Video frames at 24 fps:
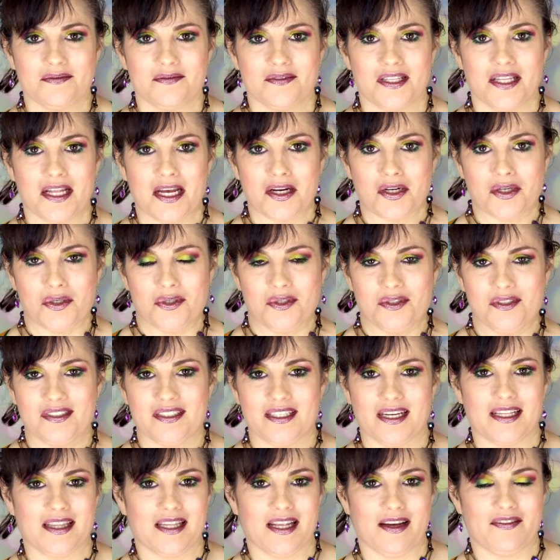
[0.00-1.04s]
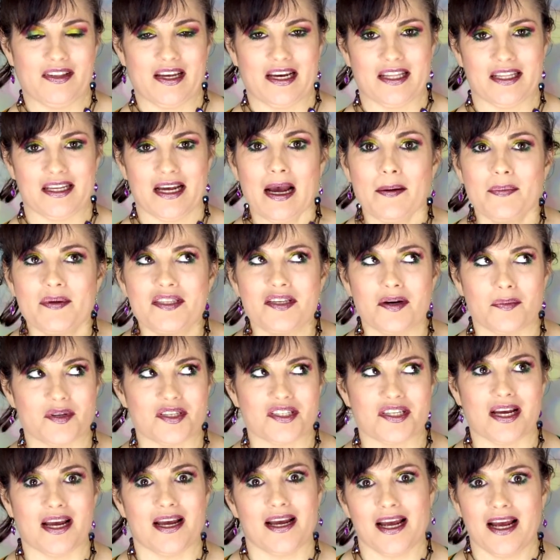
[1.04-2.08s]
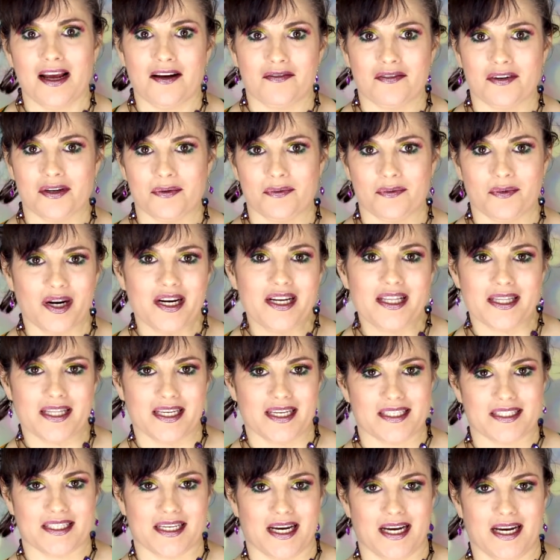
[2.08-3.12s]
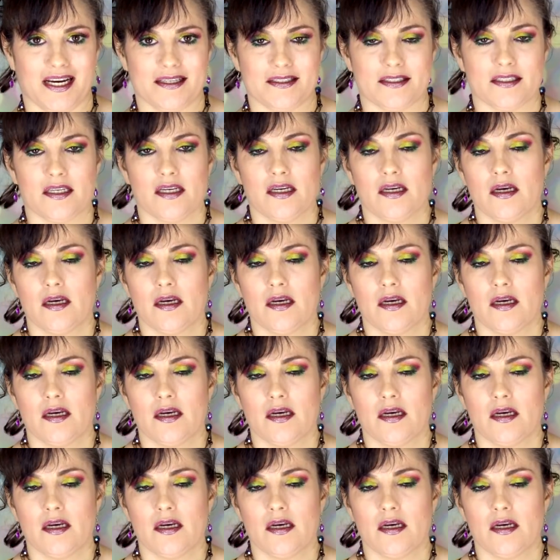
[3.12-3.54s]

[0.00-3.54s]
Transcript: Isn't that cool? I love that. It happens almost to every one of these guys.